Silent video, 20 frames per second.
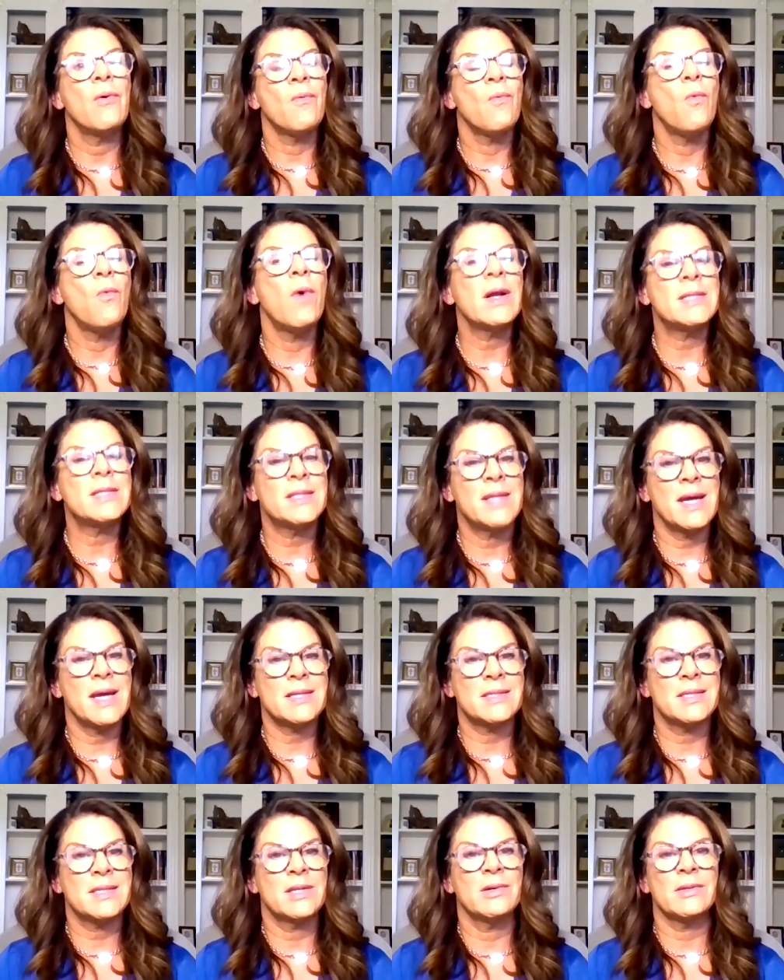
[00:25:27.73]
what's
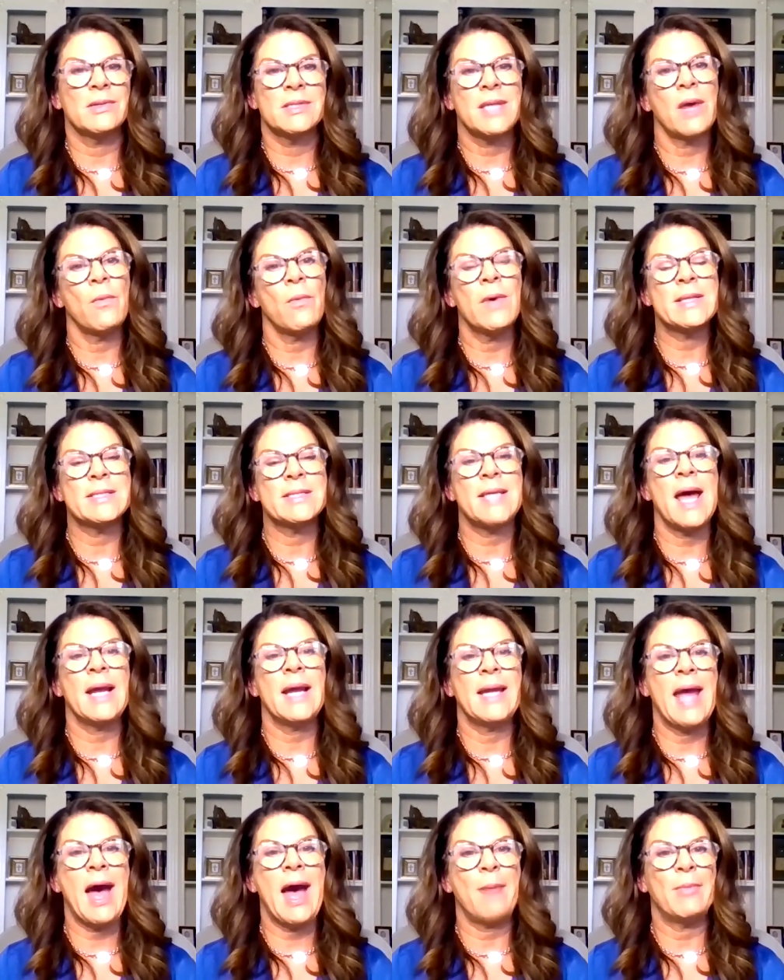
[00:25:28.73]
that skill set what's
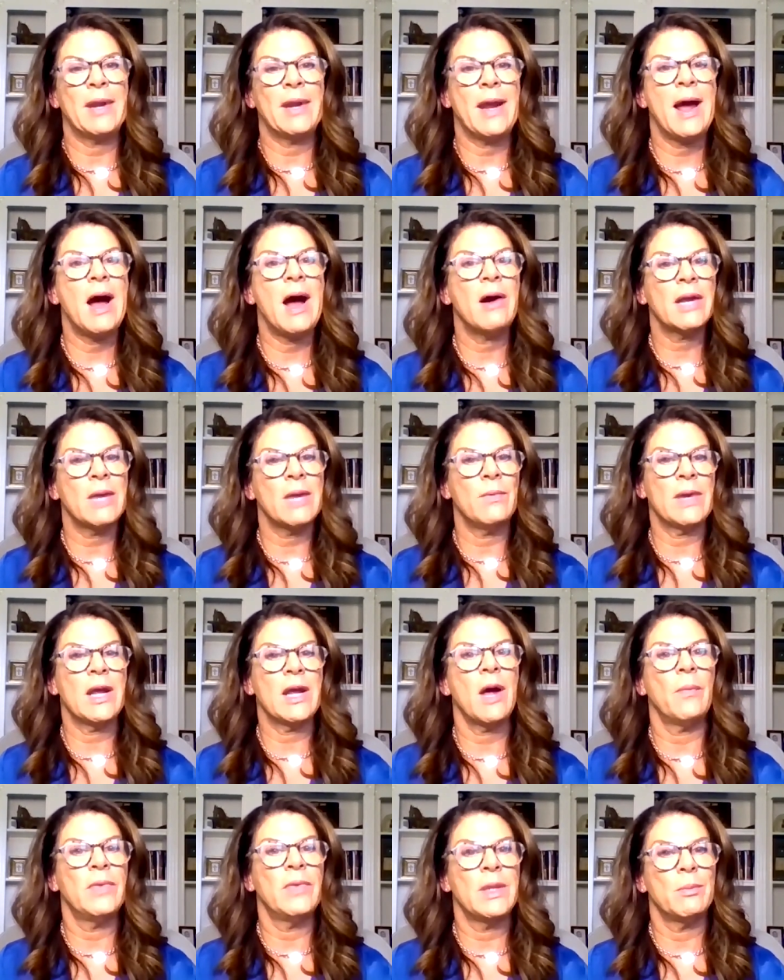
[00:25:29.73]
that gap and how can we
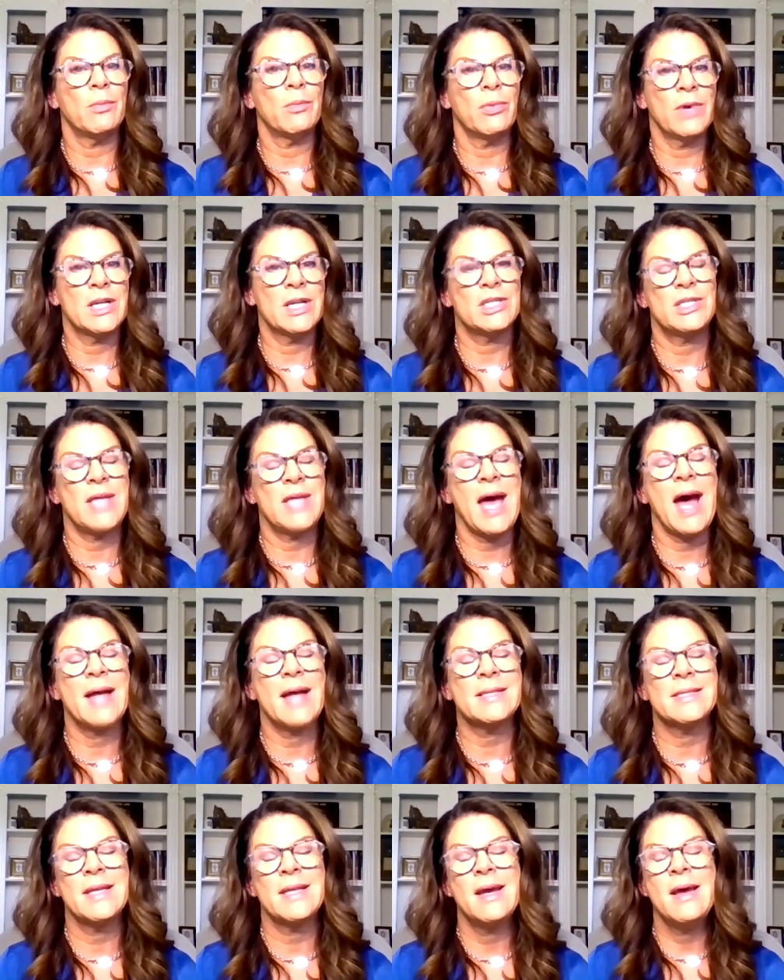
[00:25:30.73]
help them bridge
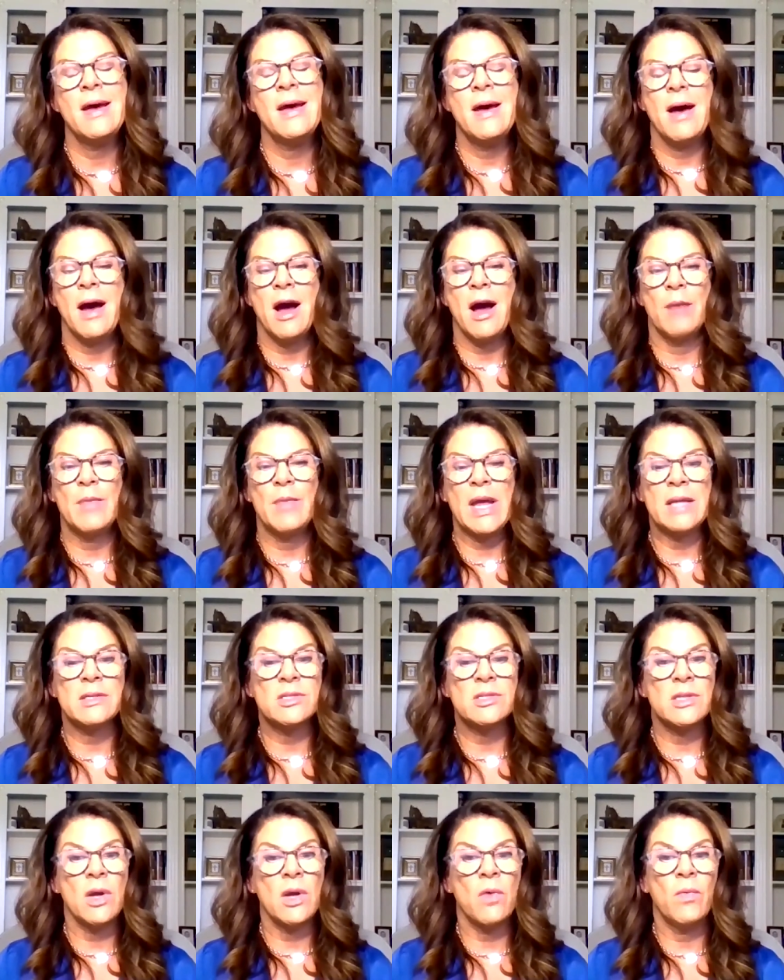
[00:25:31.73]
that um, and
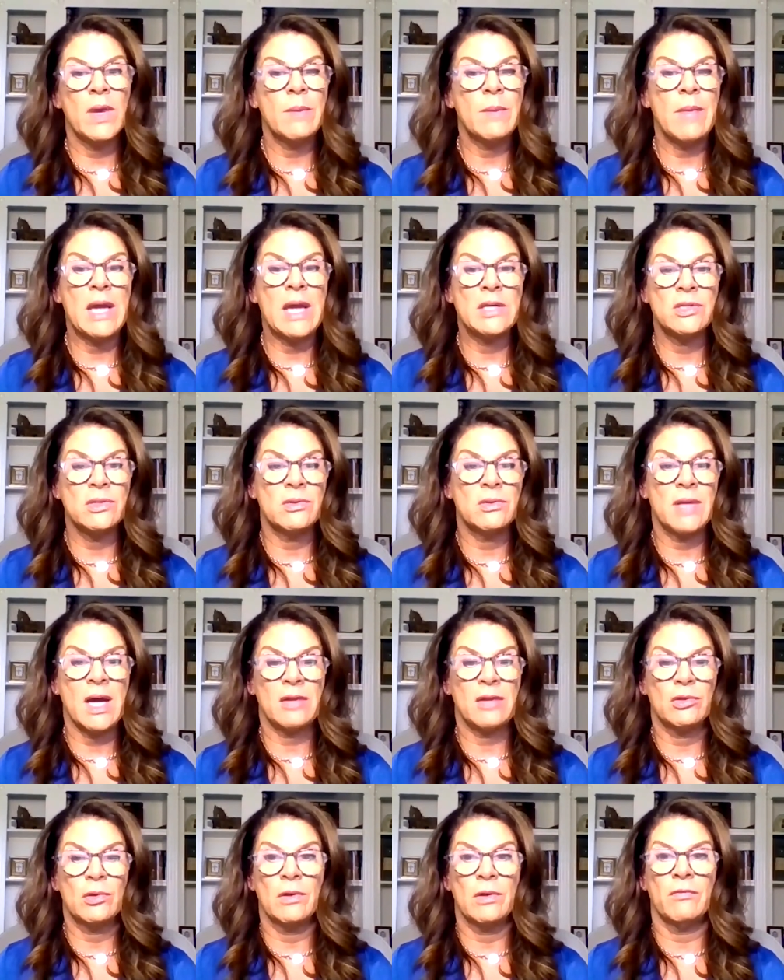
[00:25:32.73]
so we may do
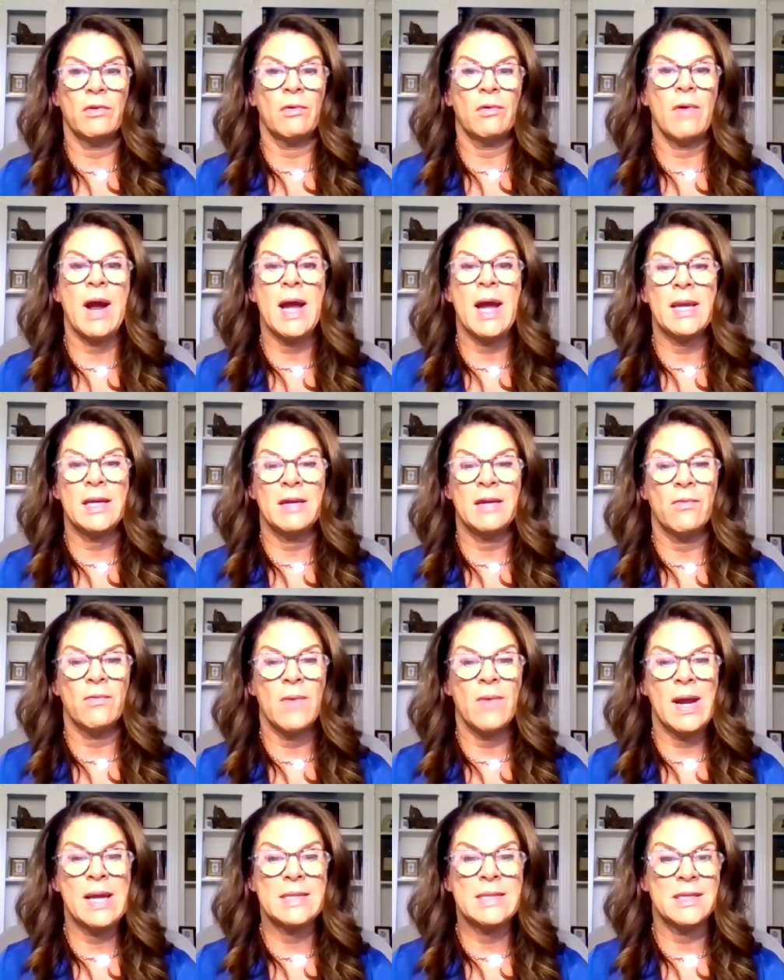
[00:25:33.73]
that through a variety of
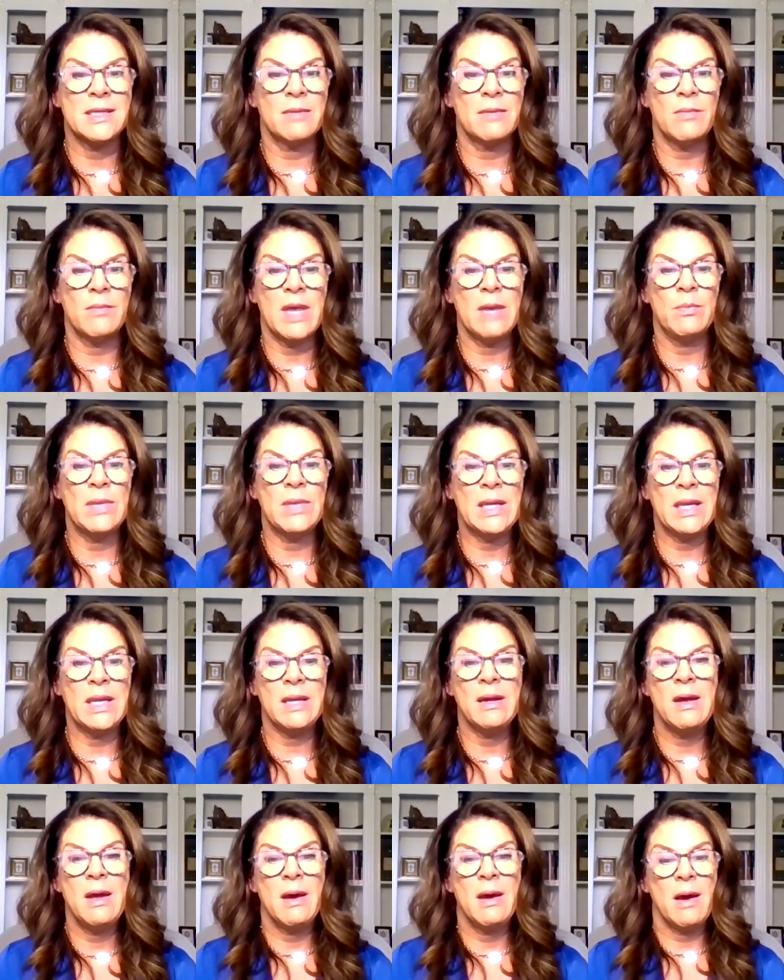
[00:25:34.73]
ways it may be
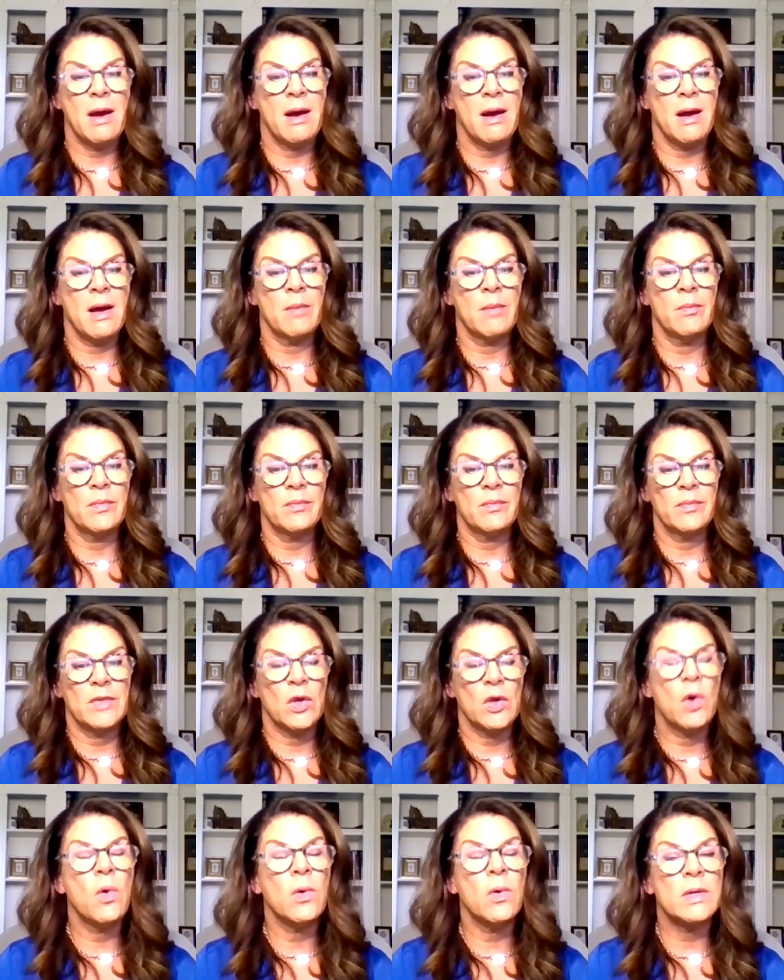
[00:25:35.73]
um,
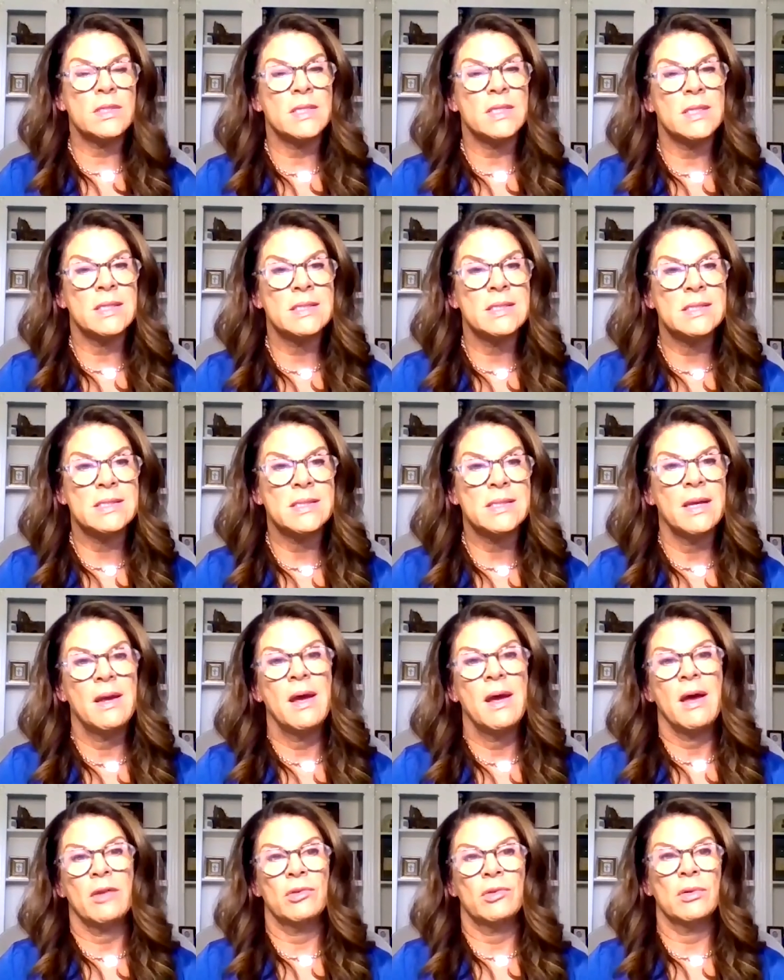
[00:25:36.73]
courses
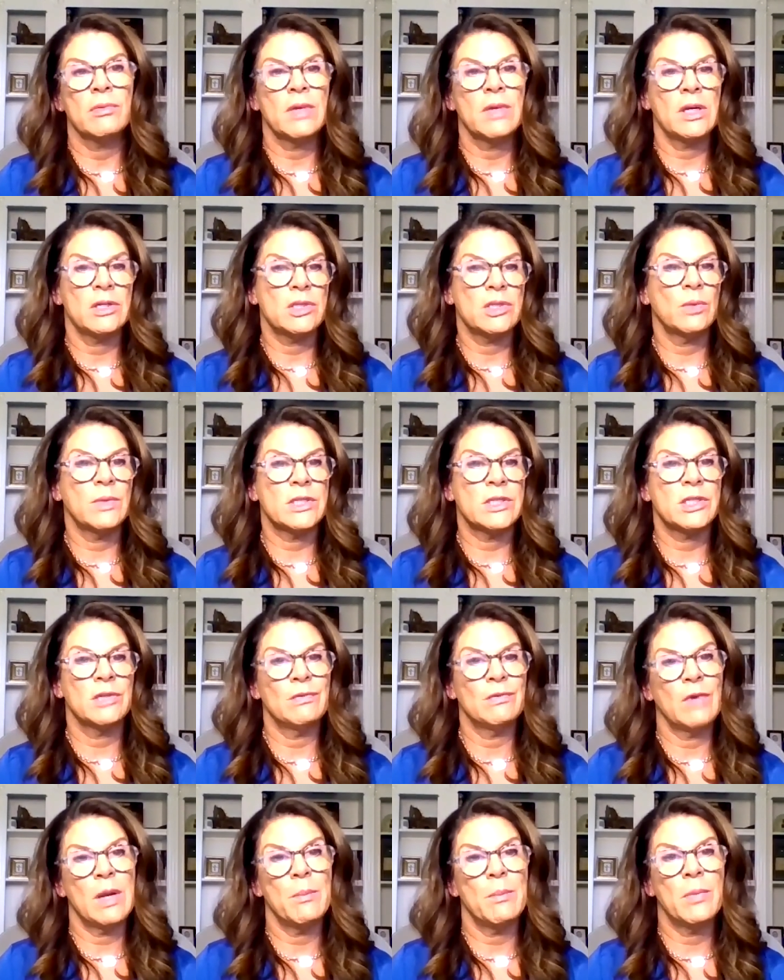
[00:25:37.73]
through their tuition
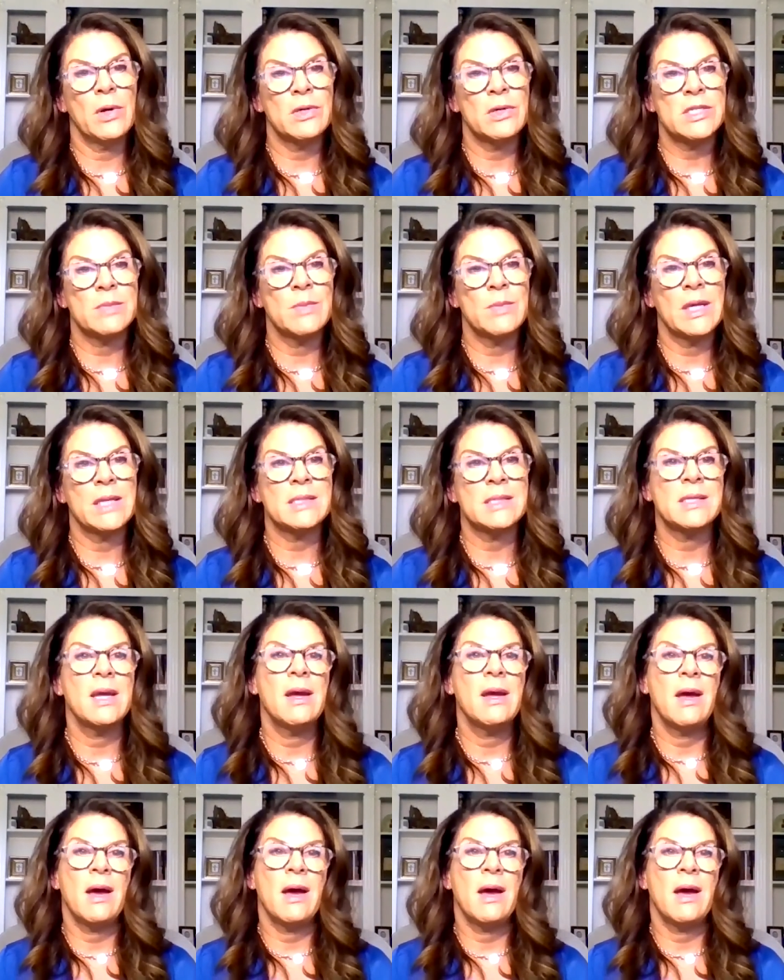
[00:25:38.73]
reimbursement